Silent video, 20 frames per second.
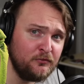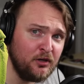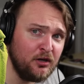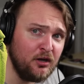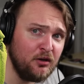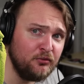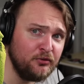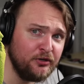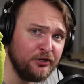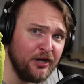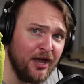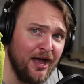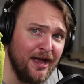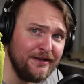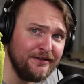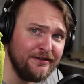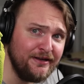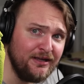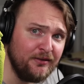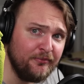Oh,
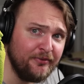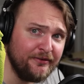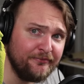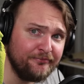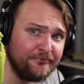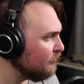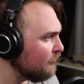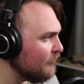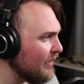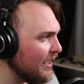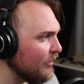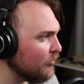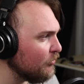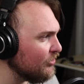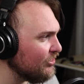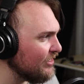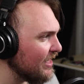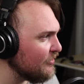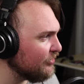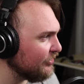god damn it. Mike
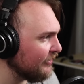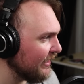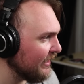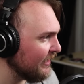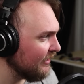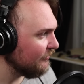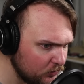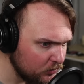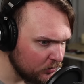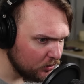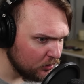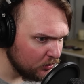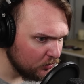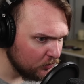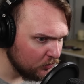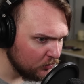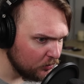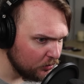Wazowski. No,